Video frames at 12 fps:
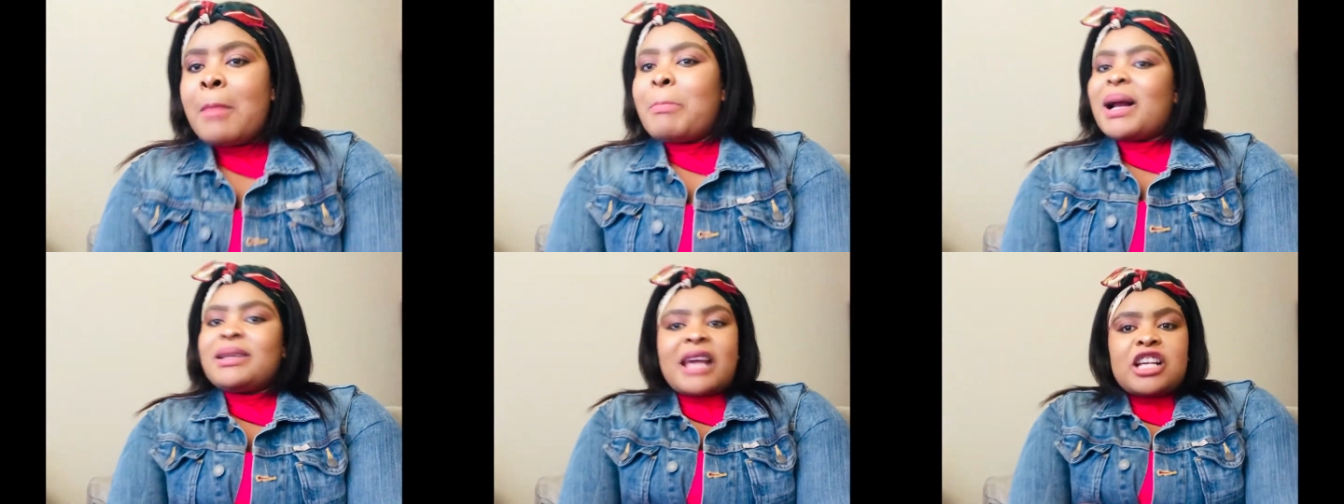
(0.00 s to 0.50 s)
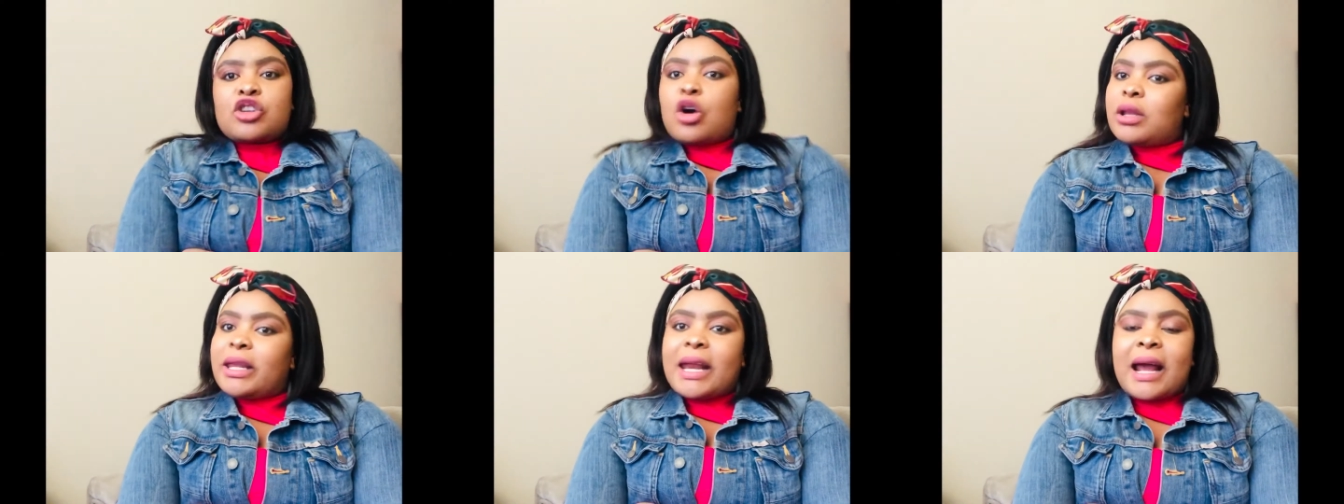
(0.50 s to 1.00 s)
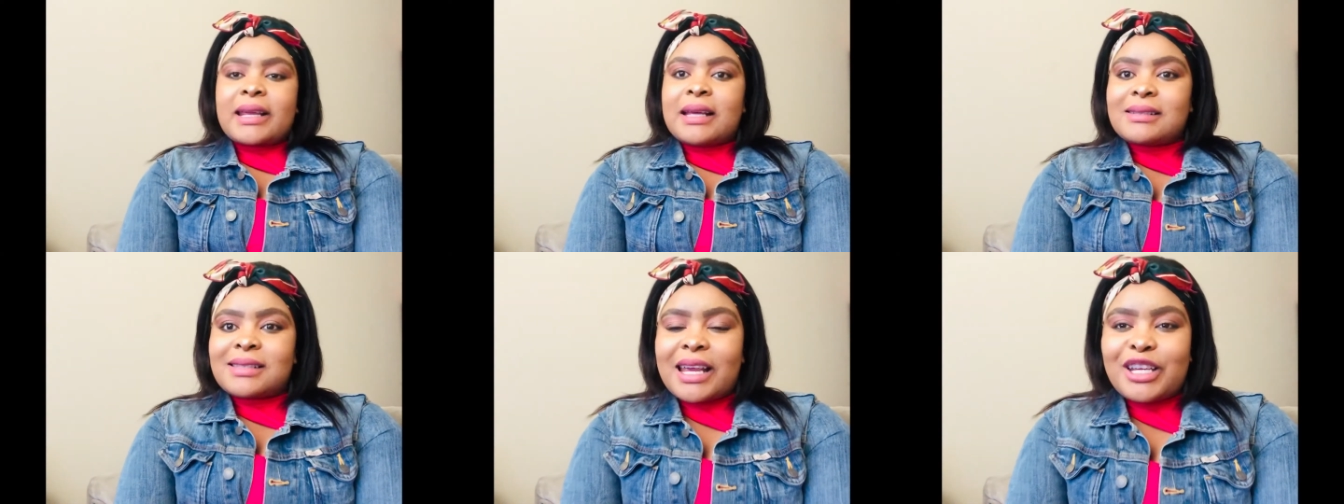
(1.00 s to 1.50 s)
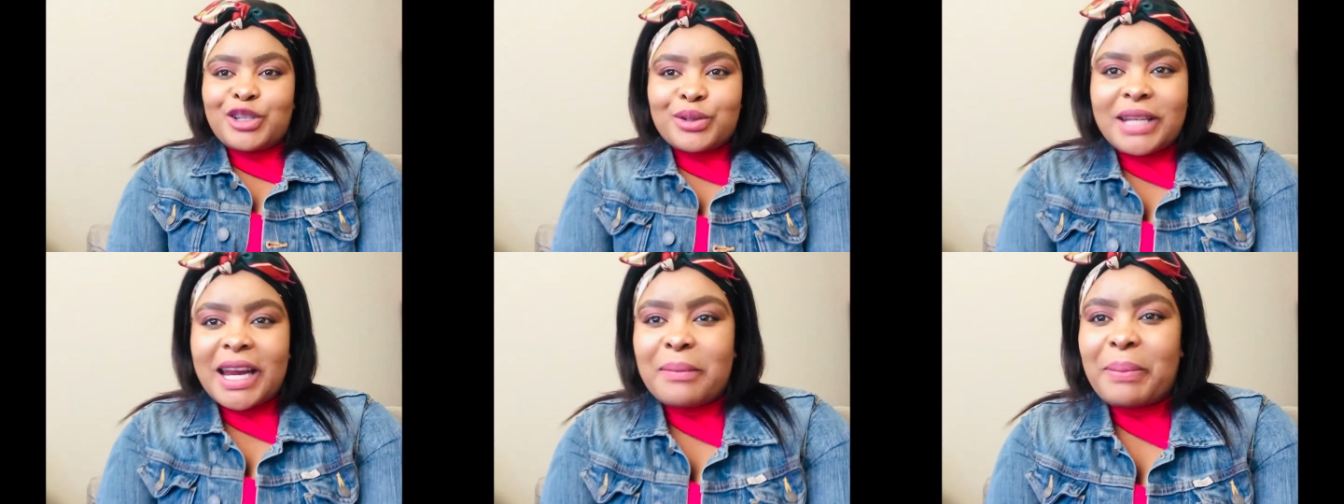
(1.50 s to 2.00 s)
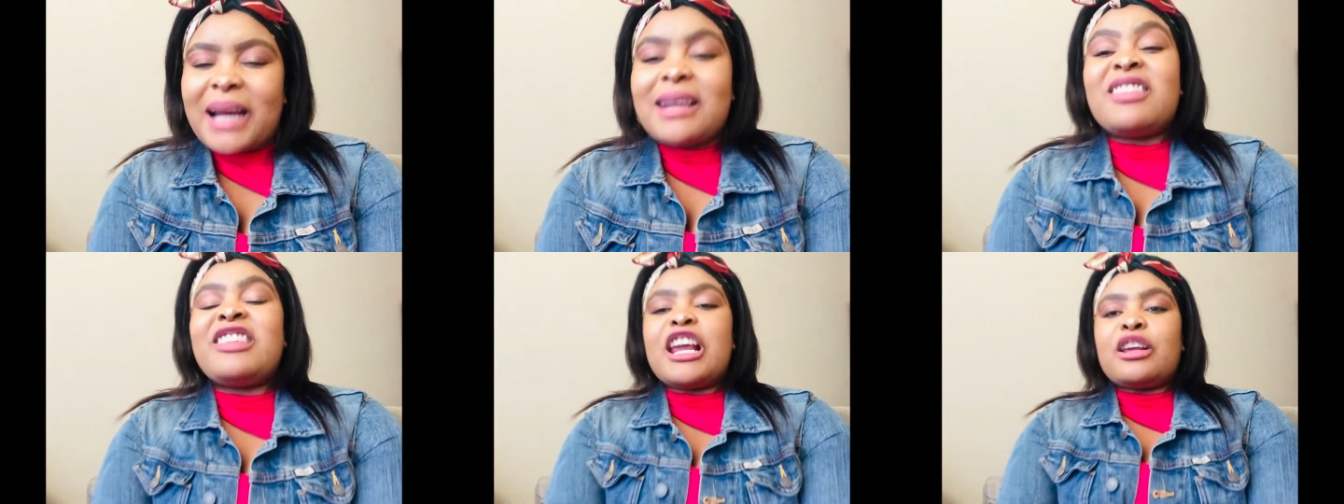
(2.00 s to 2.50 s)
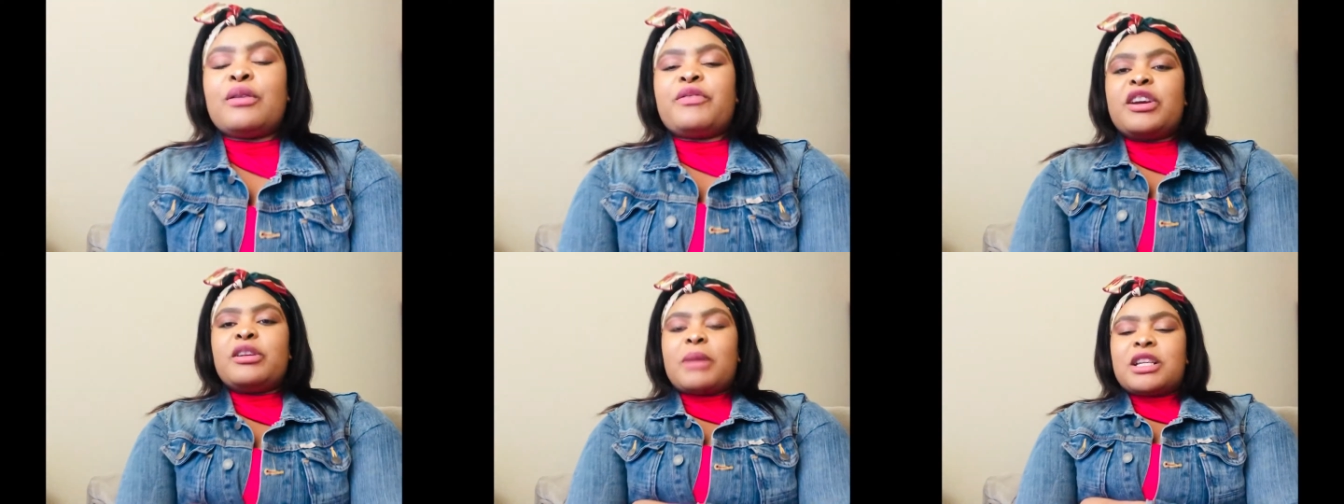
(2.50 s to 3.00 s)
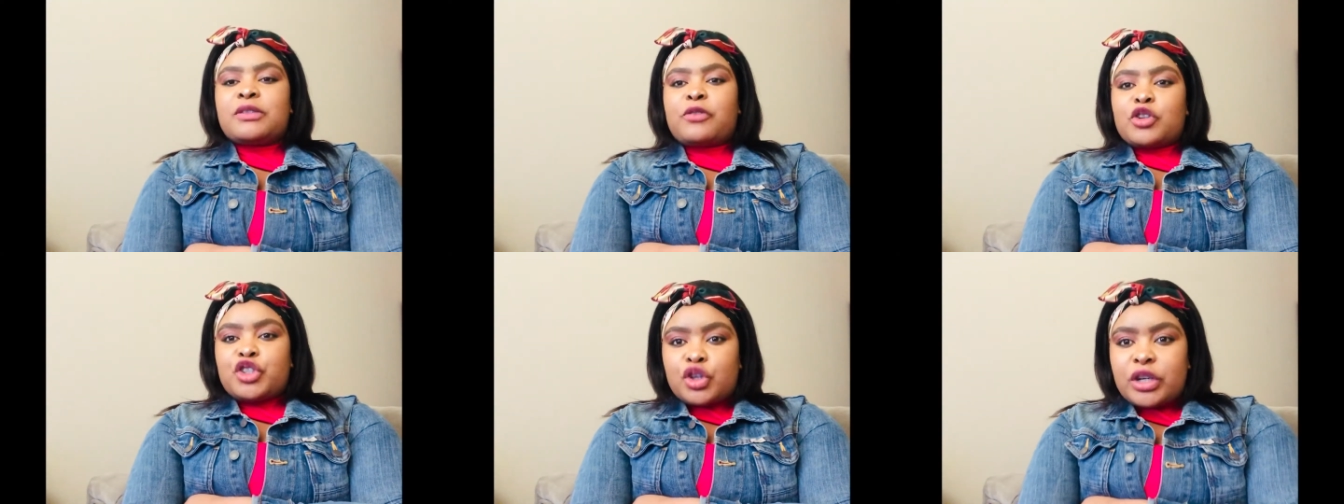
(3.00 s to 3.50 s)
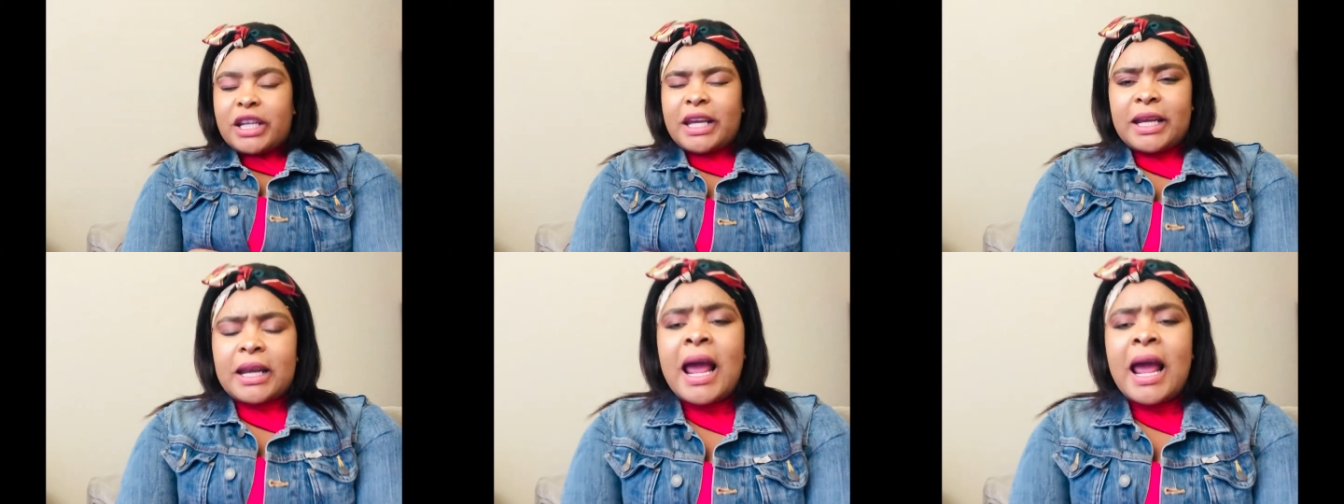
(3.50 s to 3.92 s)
But that's all that I can say today. But thank you very much for tuning in.